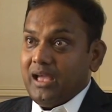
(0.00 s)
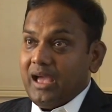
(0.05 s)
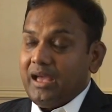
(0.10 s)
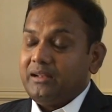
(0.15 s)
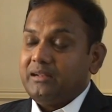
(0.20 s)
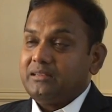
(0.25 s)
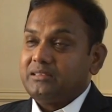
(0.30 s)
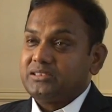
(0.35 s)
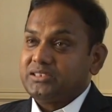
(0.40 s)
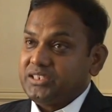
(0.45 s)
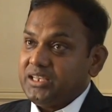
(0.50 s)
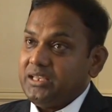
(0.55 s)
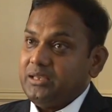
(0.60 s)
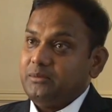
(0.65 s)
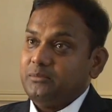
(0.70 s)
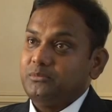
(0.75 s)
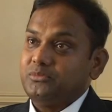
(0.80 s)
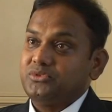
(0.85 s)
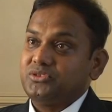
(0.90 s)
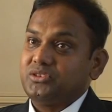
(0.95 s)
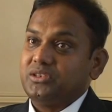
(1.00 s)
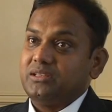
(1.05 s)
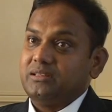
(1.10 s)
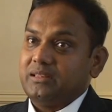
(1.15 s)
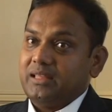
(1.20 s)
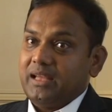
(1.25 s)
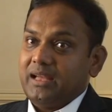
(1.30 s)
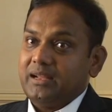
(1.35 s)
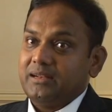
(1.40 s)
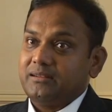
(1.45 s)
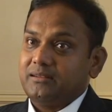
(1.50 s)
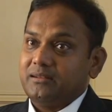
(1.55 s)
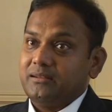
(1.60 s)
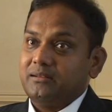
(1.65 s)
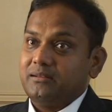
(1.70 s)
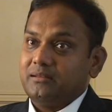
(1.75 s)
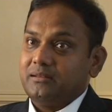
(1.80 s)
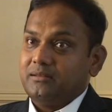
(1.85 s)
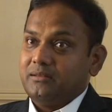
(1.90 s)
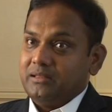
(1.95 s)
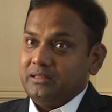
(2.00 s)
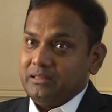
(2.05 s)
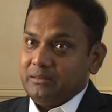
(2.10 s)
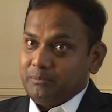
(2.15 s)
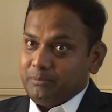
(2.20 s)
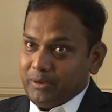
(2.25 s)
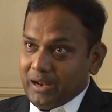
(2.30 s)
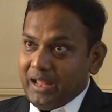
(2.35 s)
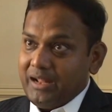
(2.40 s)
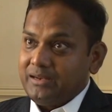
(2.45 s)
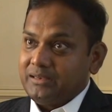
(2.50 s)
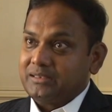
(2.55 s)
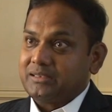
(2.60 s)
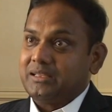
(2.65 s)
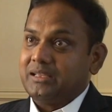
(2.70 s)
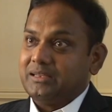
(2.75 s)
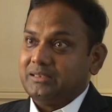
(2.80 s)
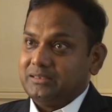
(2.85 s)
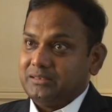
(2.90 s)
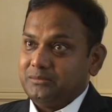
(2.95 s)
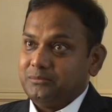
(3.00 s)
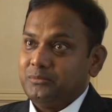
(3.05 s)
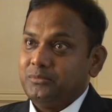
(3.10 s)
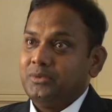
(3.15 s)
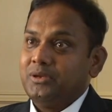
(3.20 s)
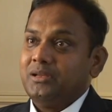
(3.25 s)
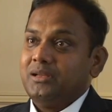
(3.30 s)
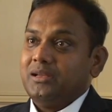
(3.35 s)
And it seems that in the plant kingdom,